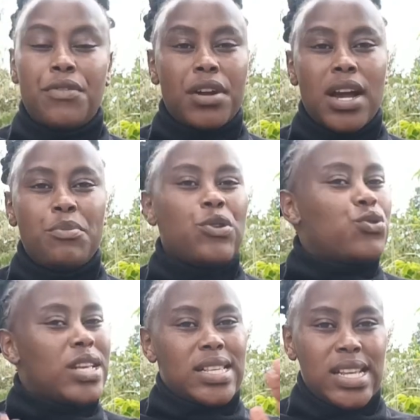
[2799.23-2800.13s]
very hard.
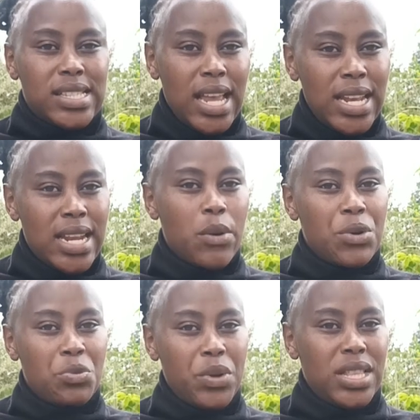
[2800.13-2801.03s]
Because as I said, and I
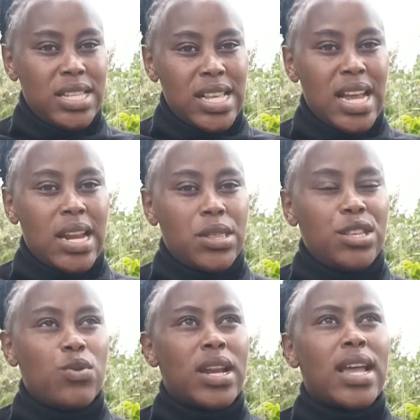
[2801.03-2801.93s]
will repeat
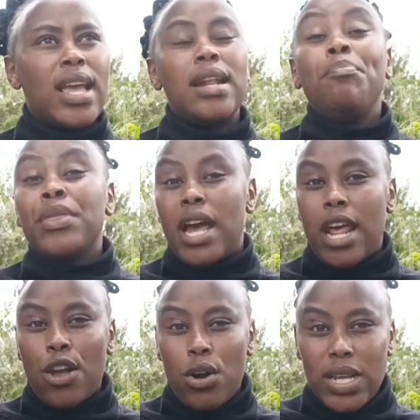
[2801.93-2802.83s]
this one again,
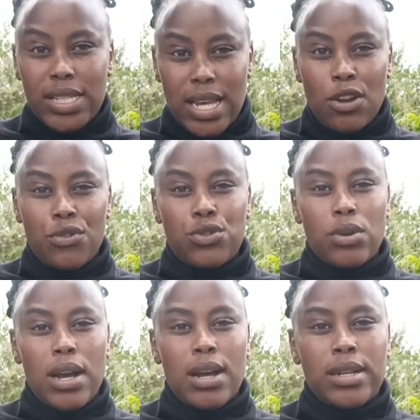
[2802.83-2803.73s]
and I always tell it
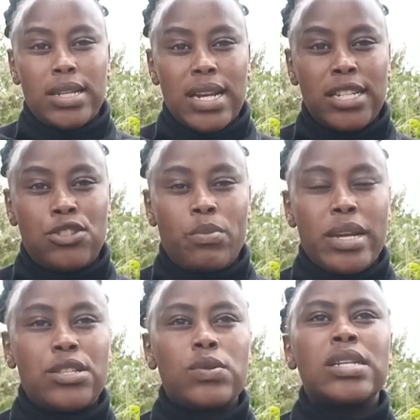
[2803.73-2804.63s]
to
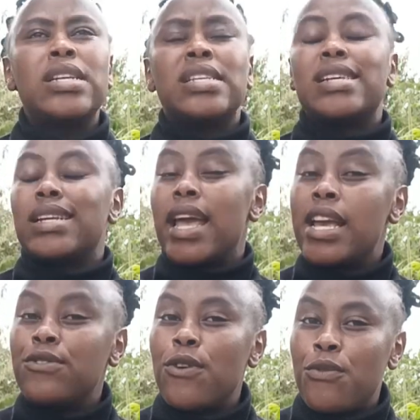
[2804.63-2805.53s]
my student, is that
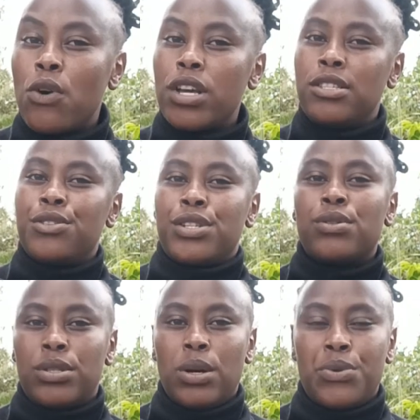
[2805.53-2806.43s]
844 is
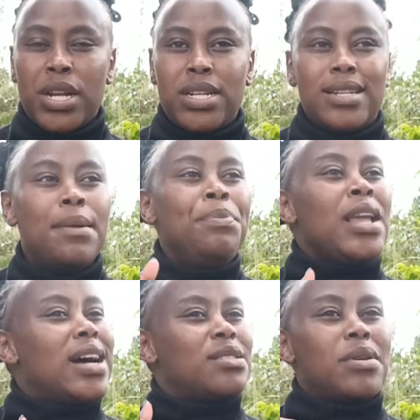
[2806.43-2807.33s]
result oriented.
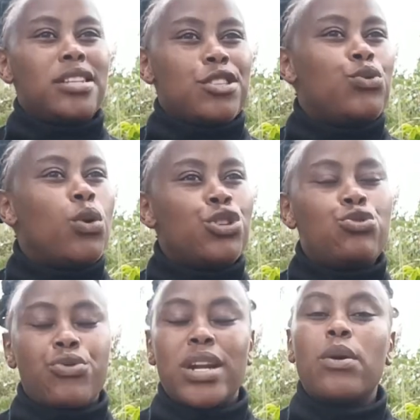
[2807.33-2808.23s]
As much as you want
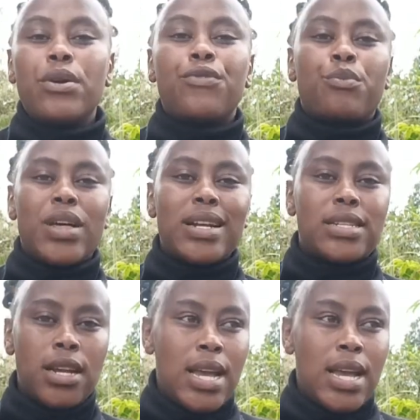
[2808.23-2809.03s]
to run away from that